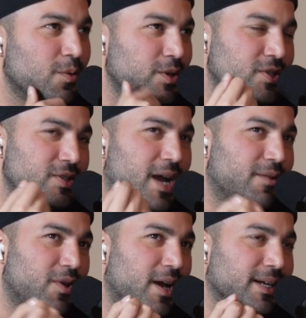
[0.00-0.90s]
Which is
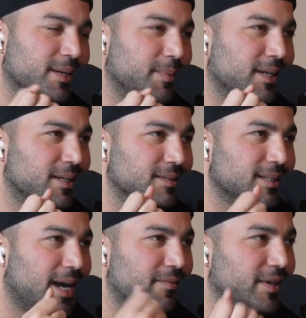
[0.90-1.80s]
ironic
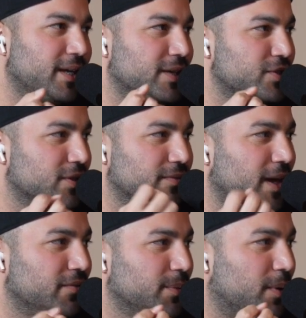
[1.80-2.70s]
because every nature of
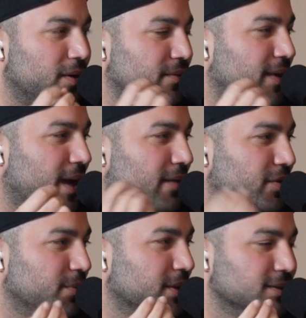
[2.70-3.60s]
every part of
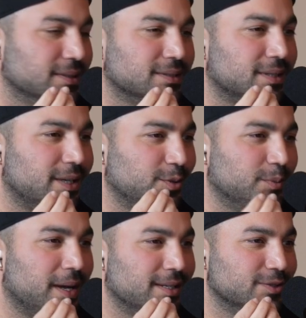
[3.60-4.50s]
every business that you
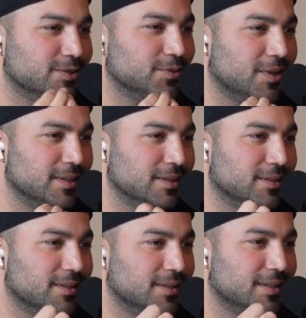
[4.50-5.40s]
manage and run
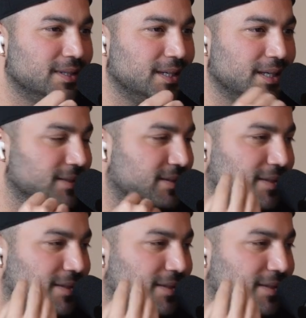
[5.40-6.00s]
is